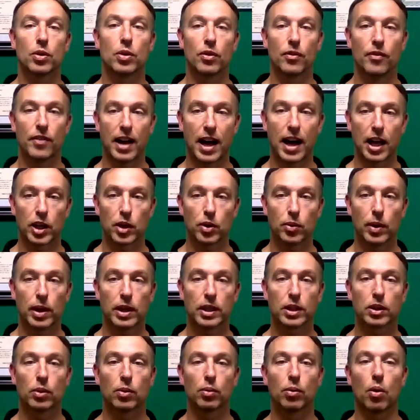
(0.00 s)
to
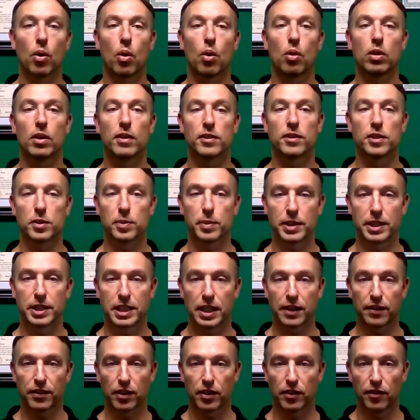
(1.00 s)
evaluate the role of
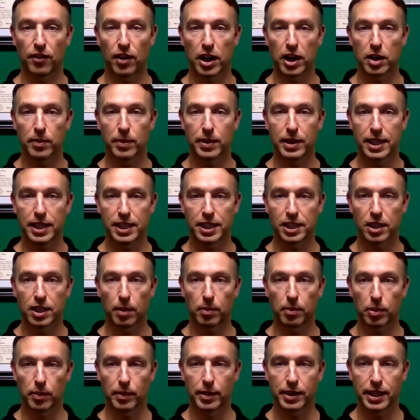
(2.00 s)
specific vitamin E
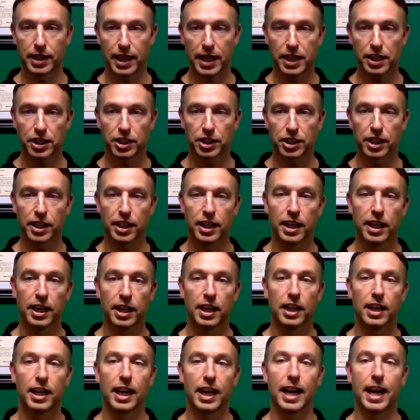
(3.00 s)

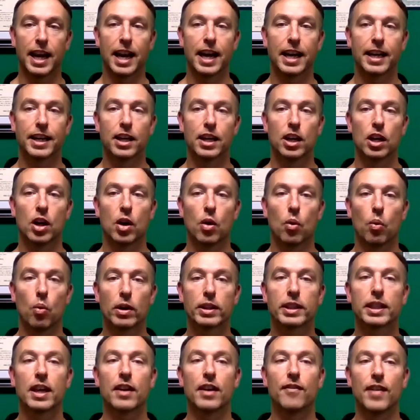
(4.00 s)
supplementation. And
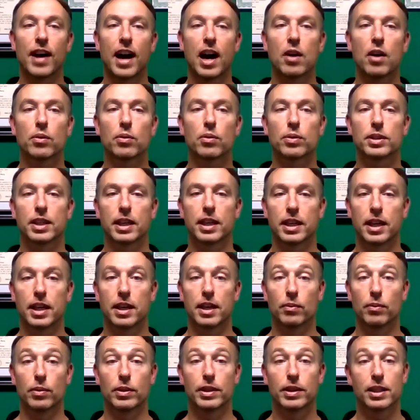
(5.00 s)
what they found was,
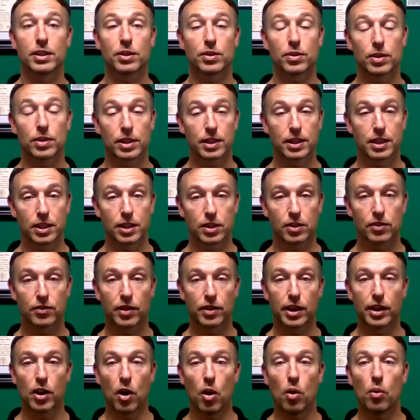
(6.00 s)
and this
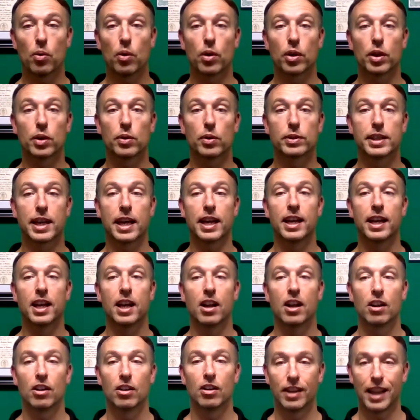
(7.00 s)
is very noteworthy, was
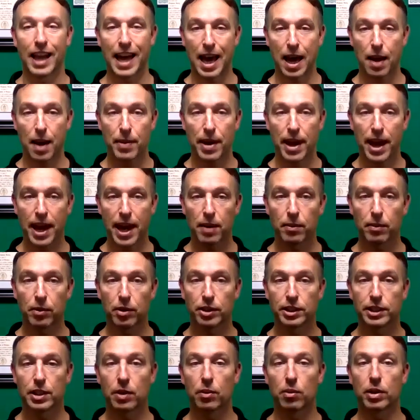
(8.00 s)
that lab
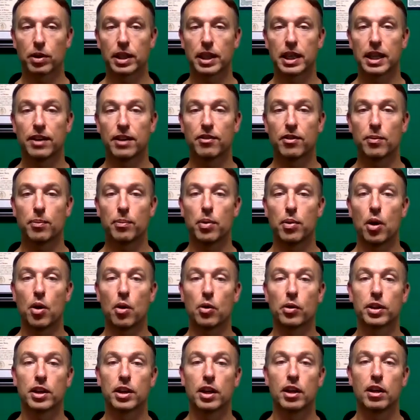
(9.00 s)
animals that were given
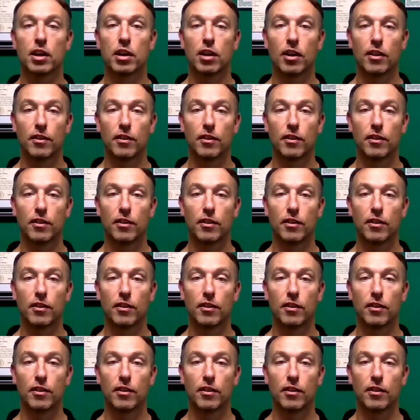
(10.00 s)
both